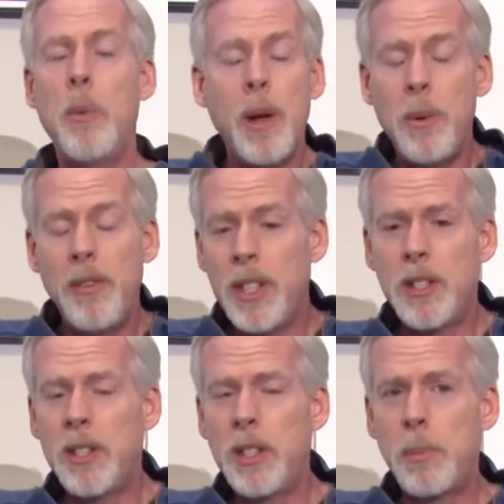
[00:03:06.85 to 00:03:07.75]
the way we even
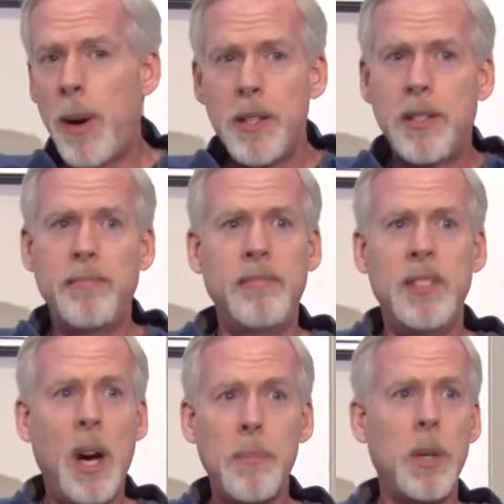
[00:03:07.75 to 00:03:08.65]
just express
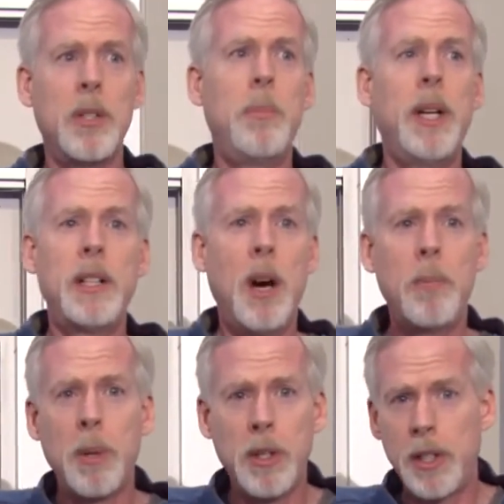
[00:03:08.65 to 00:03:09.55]
numbers, big
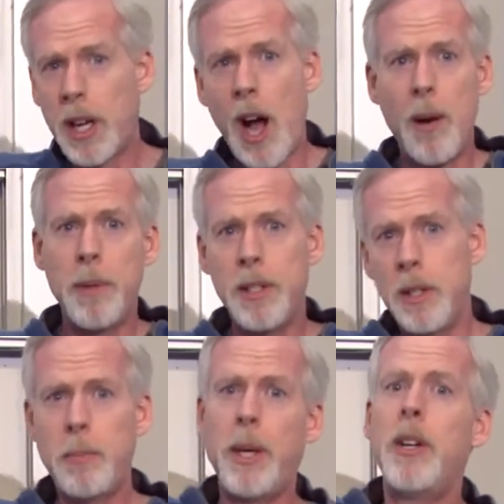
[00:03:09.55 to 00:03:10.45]
numbers, the commas
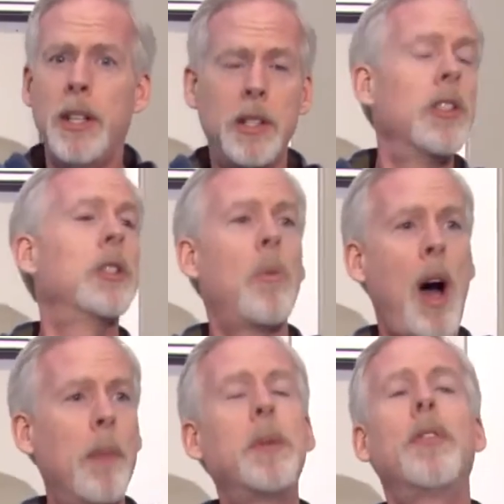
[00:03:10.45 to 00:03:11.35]
and the periods are
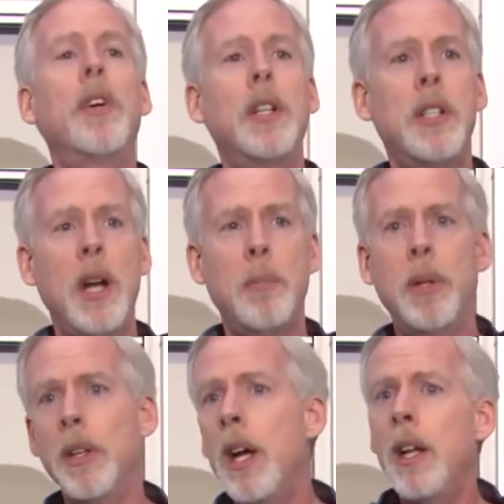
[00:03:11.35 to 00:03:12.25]
swapped, for
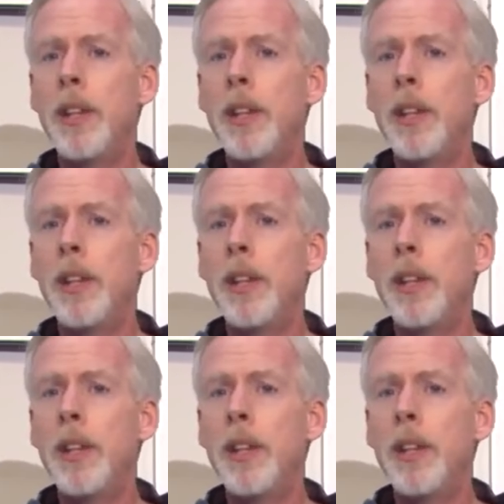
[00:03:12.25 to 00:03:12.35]
example.